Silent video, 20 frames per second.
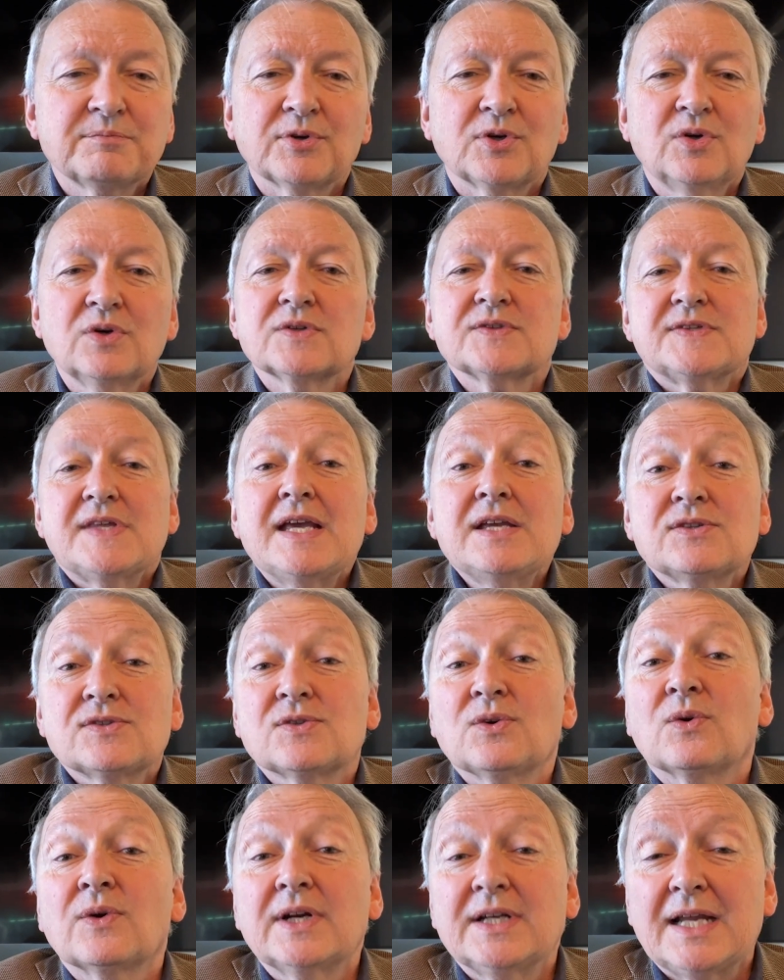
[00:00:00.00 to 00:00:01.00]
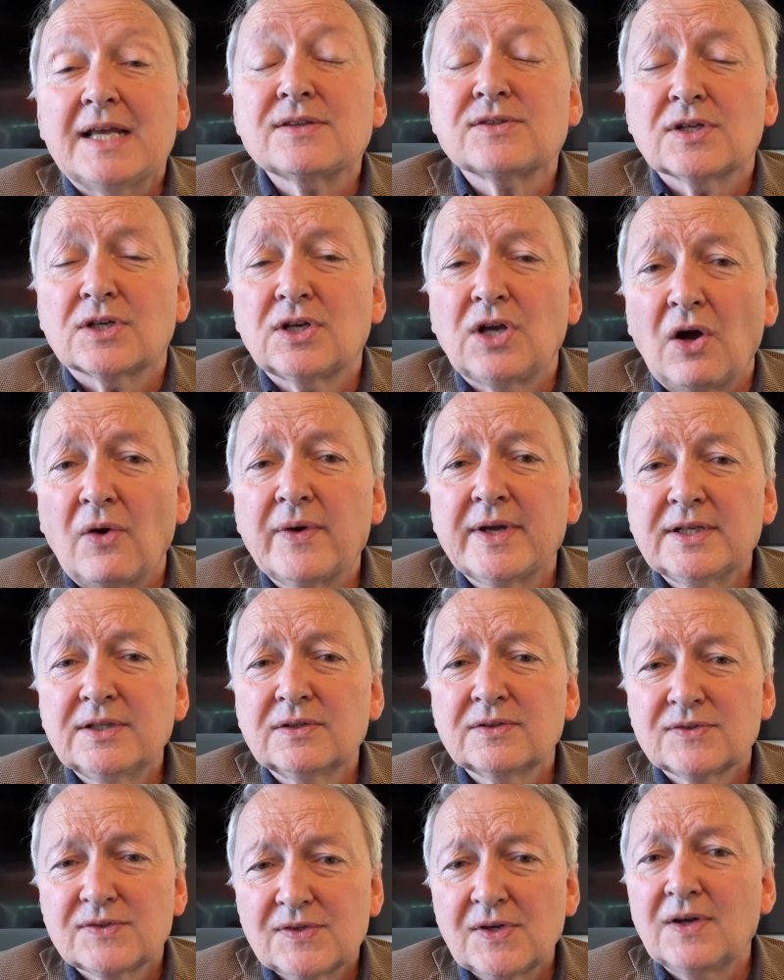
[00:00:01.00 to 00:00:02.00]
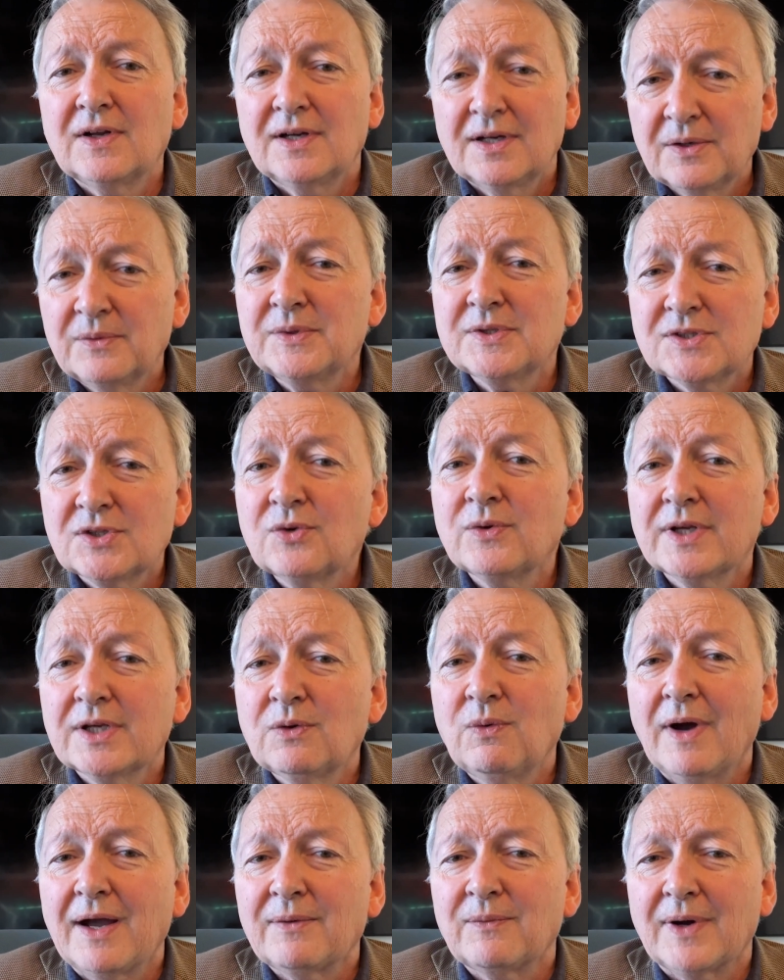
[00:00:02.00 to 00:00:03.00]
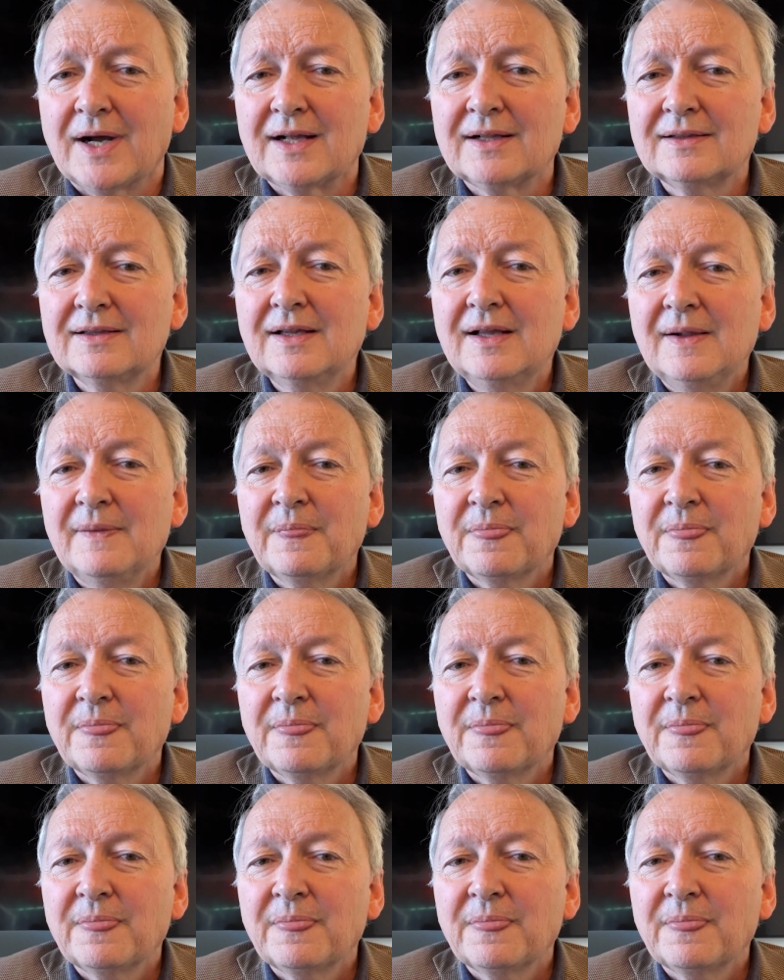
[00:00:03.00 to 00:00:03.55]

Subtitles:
because they saw it as a going concern and it was doing quite well,